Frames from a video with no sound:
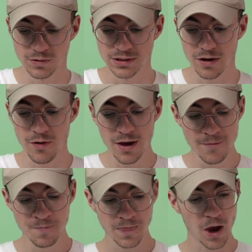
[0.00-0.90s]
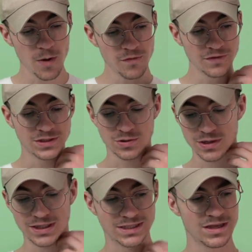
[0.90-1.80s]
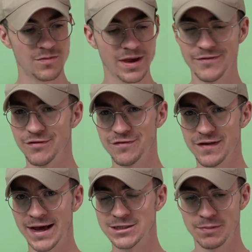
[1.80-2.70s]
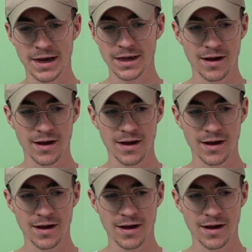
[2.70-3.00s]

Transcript: So I hope you've enjoyed this little bit of a flashback